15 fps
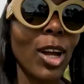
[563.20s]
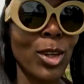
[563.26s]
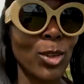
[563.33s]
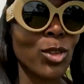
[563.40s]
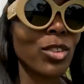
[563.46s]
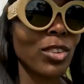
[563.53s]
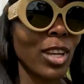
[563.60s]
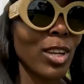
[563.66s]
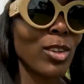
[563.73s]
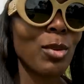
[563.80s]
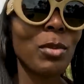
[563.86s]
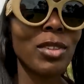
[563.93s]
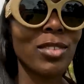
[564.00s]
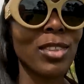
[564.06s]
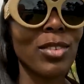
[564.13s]
Are you just
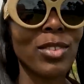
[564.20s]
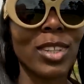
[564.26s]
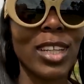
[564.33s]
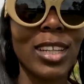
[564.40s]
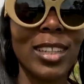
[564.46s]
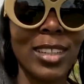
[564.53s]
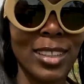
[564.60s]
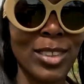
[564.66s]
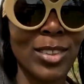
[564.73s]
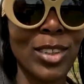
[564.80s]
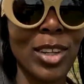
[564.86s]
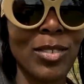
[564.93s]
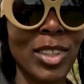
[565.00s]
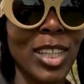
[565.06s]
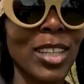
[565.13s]
catching me sniffling? It's
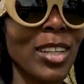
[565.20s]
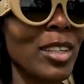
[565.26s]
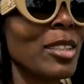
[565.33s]
stuffy.